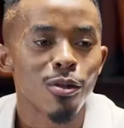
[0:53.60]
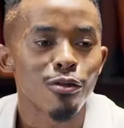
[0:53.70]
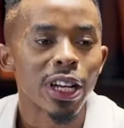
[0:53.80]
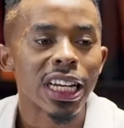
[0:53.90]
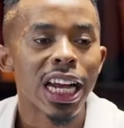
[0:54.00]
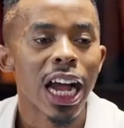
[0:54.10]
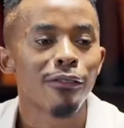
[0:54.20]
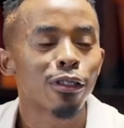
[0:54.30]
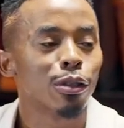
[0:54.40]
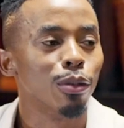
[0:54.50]
I'm not really
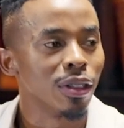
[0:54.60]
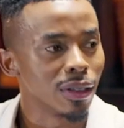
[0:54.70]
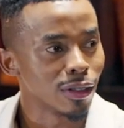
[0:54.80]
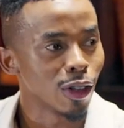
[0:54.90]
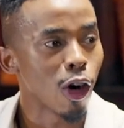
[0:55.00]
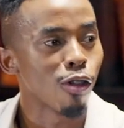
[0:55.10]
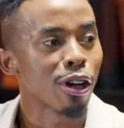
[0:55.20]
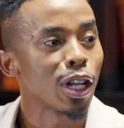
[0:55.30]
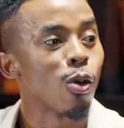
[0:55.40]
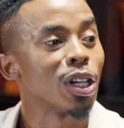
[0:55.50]
comfortable, or
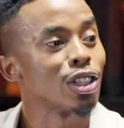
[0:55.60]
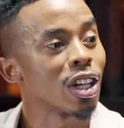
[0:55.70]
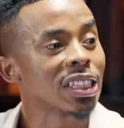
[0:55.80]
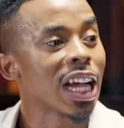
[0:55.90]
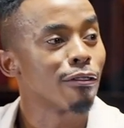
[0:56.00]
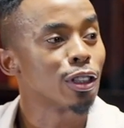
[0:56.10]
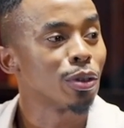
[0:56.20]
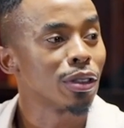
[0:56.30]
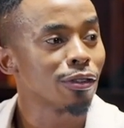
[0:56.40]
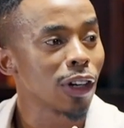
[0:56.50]
really was not
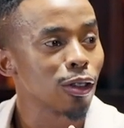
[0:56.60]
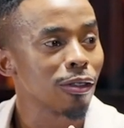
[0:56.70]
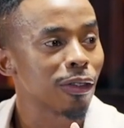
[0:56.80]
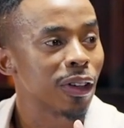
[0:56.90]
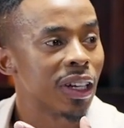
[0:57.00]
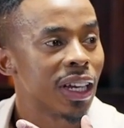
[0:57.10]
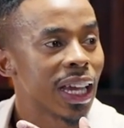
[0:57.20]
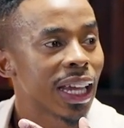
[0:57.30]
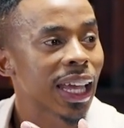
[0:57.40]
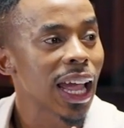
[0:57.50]
comfortable in front of
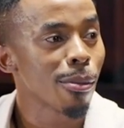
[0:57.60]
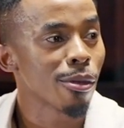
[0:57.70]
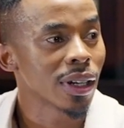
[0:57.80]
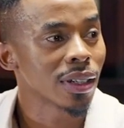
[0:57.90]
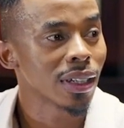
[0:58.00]
camera.